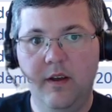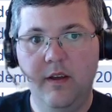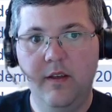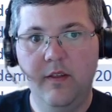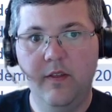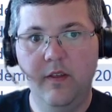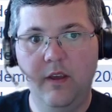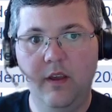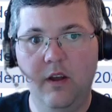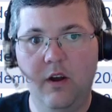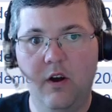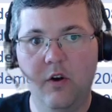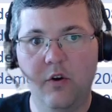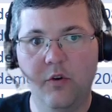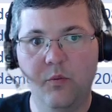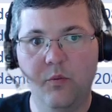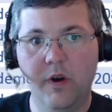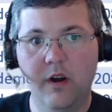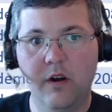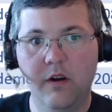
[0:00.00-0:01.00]
the
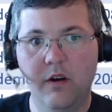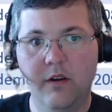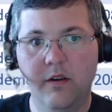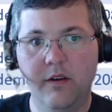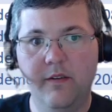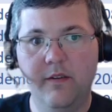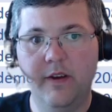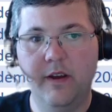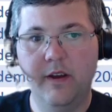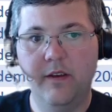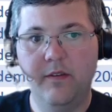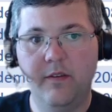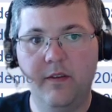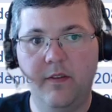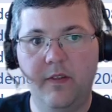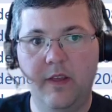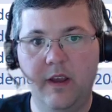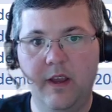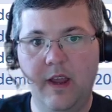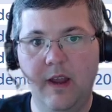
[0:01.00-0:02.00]
hardware device
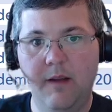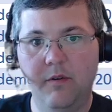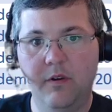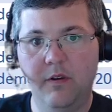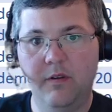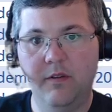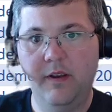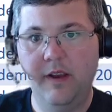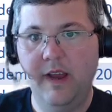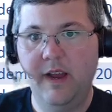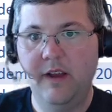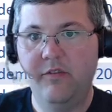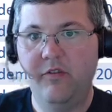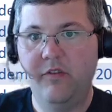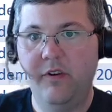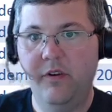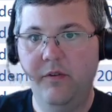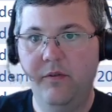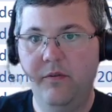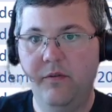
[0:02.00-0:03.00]
that camera is
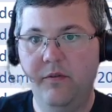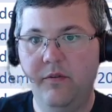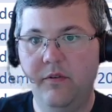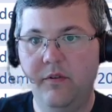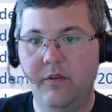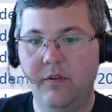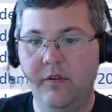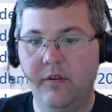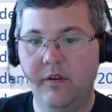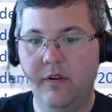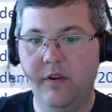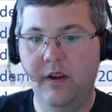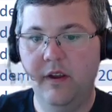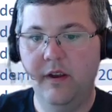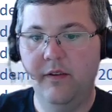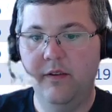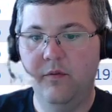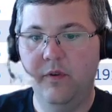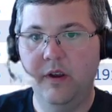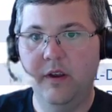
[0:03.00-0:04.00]
attached to,
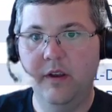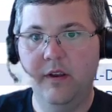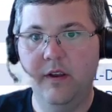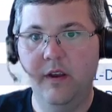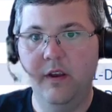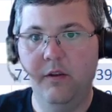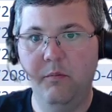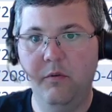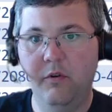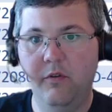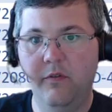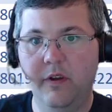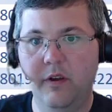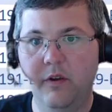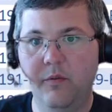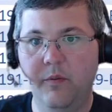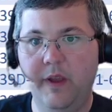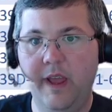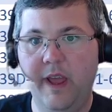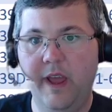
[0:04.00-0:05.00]
and if we continue
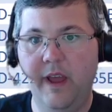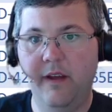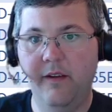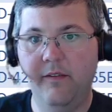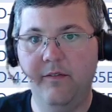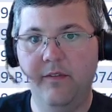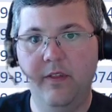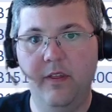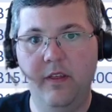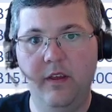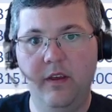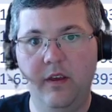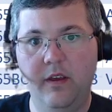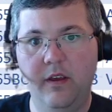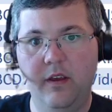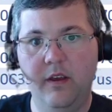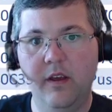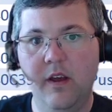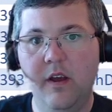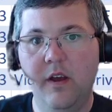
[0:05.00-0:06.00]
moving, we have
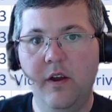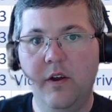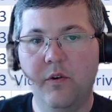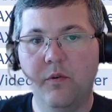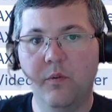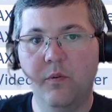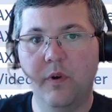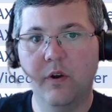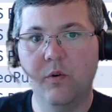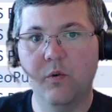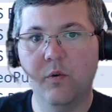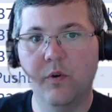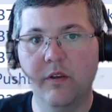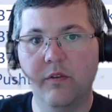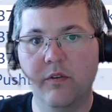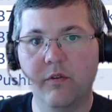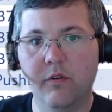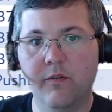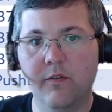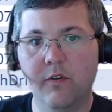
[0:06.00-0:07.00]
the recording
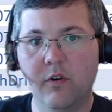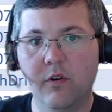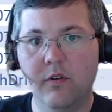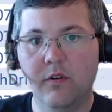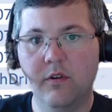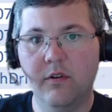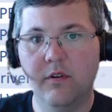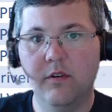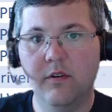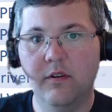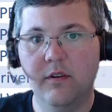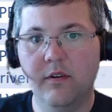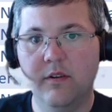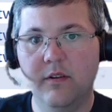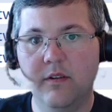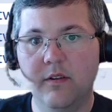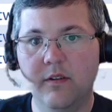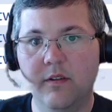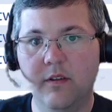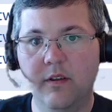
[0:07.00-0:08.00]
server
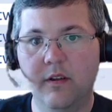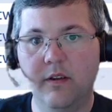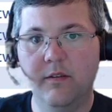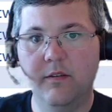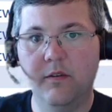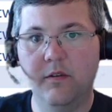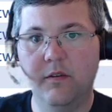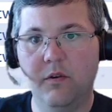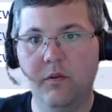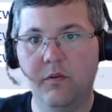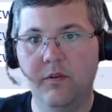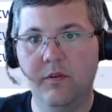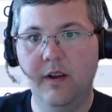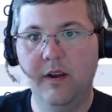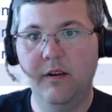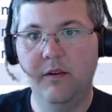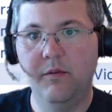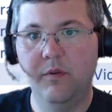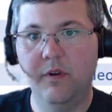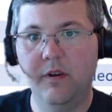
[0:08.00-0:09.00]
that it's
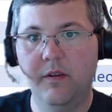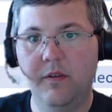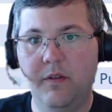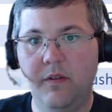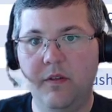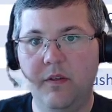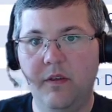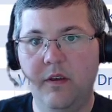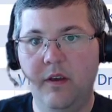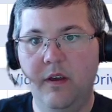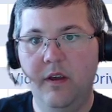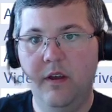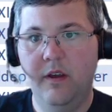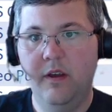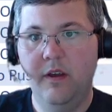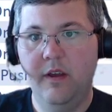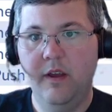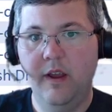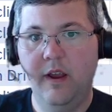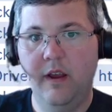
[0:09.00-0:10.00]
associated with,
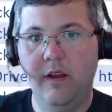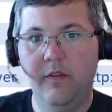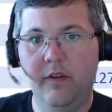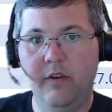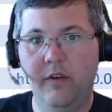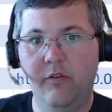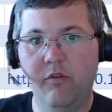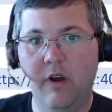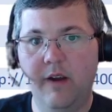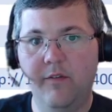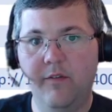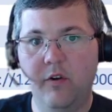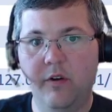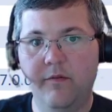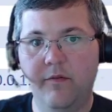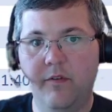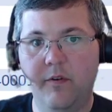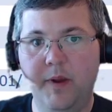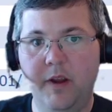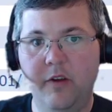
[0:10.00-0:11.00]
and the driver
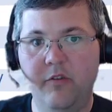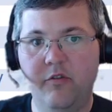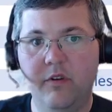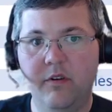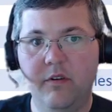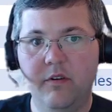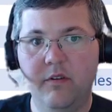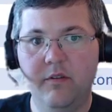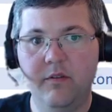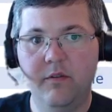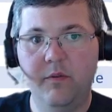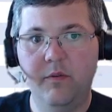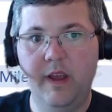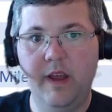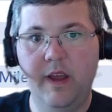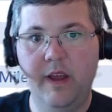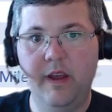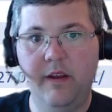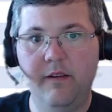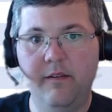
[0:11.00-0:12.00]
information. So we
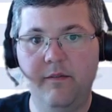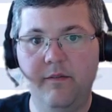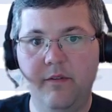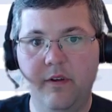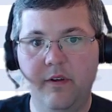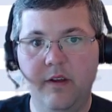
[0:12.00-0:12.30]
have